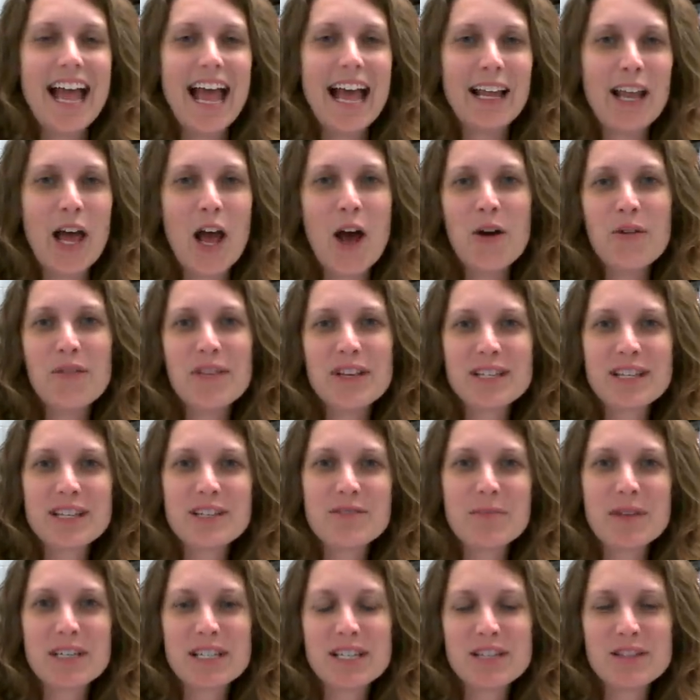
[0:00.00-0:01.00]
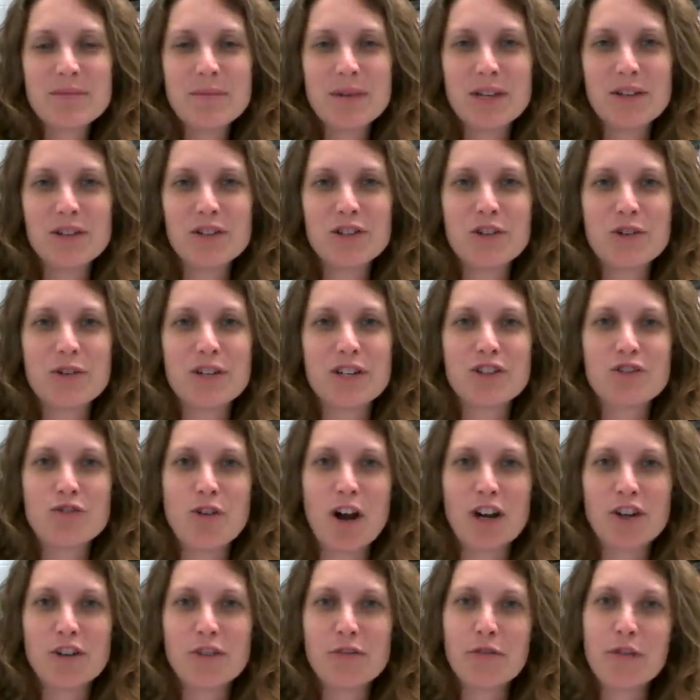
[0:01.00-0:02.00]
Hello, this is Mrs. Mills, your
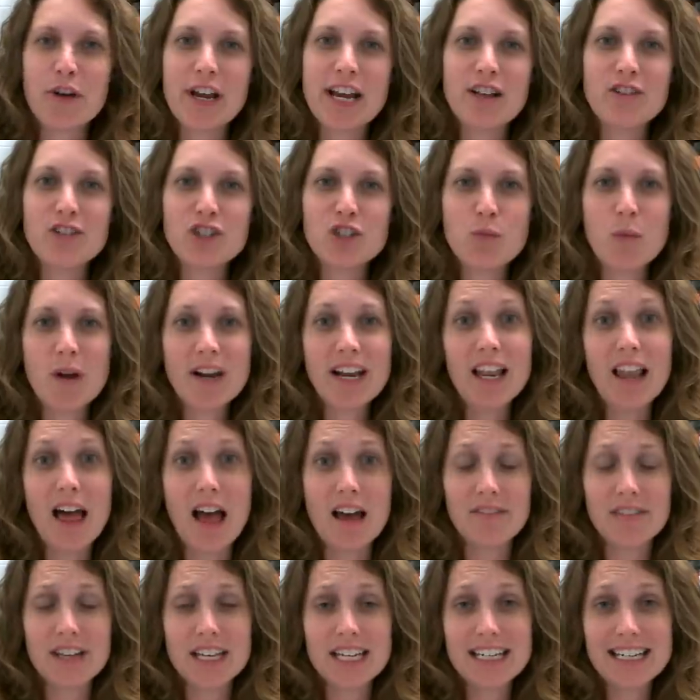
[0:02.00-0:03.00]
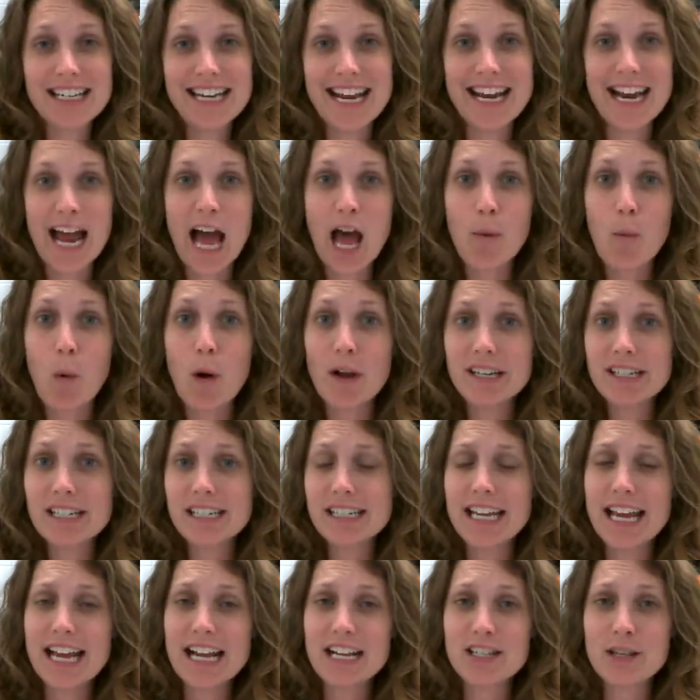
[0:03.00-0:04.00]
instructor for English 111, and I wanted
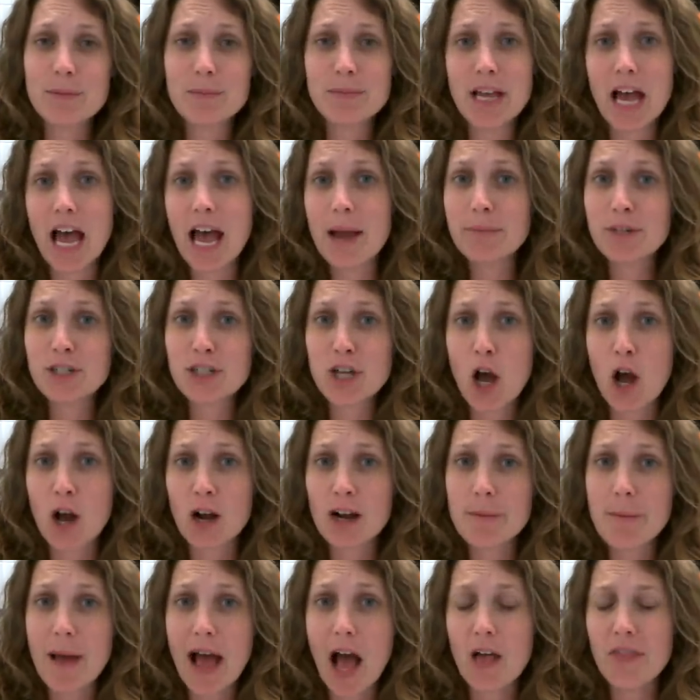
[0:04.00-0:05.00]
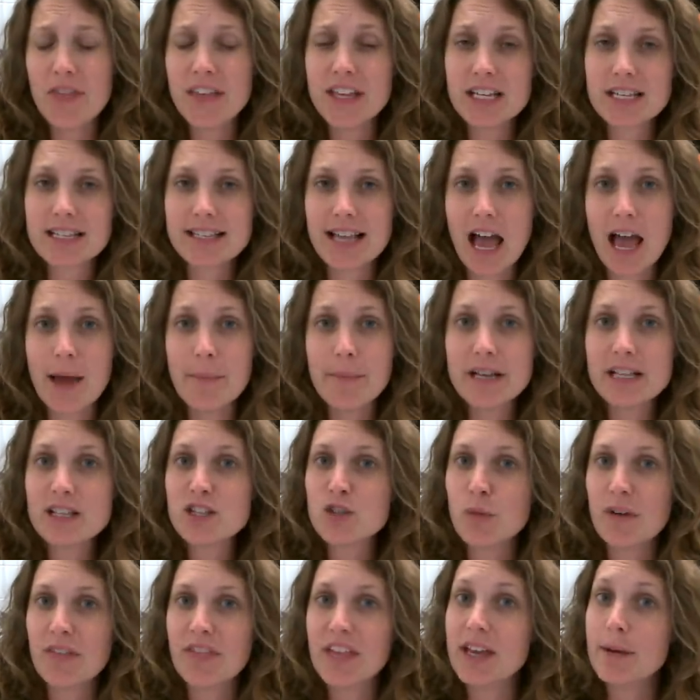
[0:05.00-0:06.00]
to take some time to talk about the
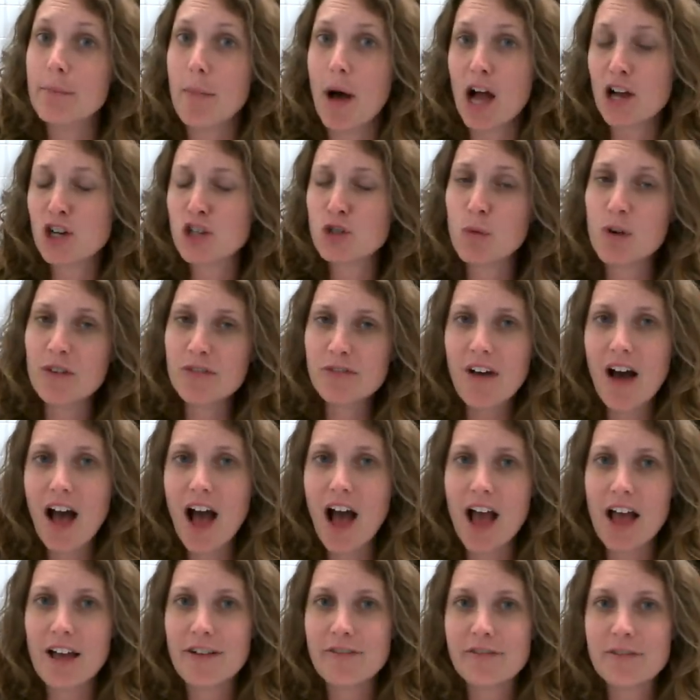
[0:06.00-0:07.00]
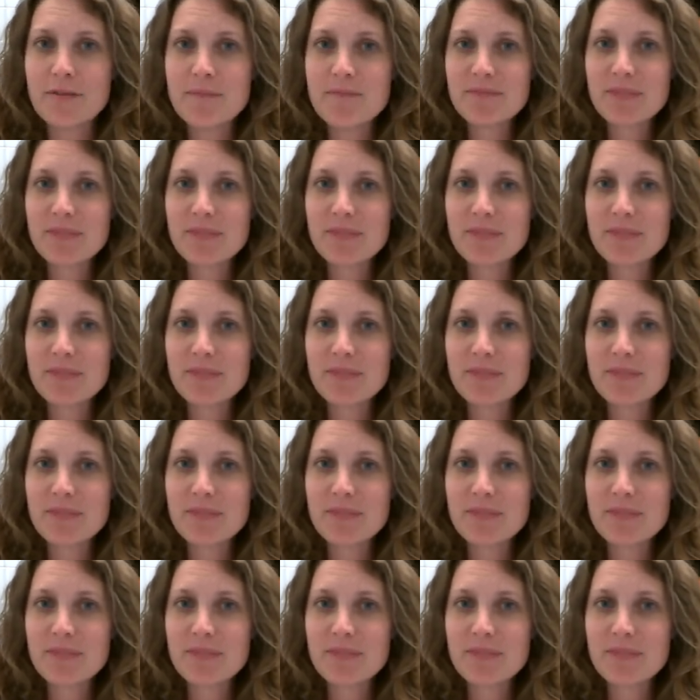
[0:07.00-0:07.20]
assignments within Module 5.